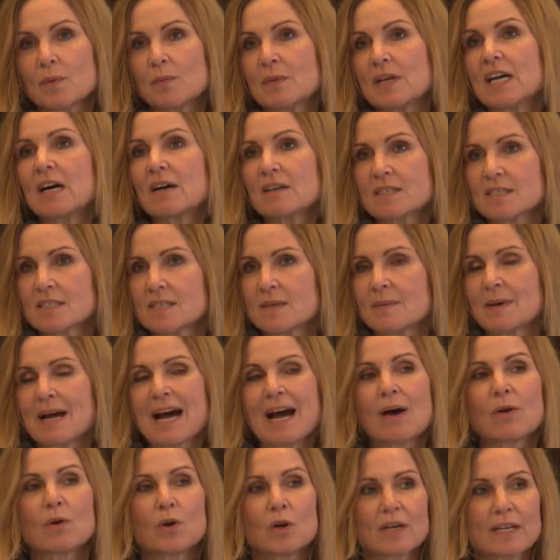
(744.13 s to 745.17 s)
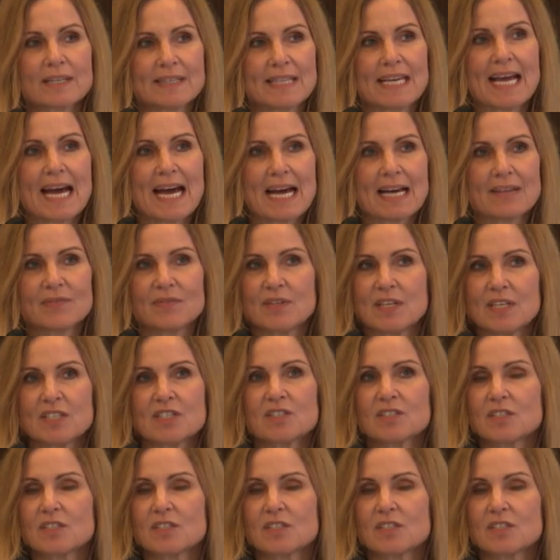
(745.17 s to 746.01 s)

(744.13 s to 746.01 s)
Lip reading: we asked them how long had they had this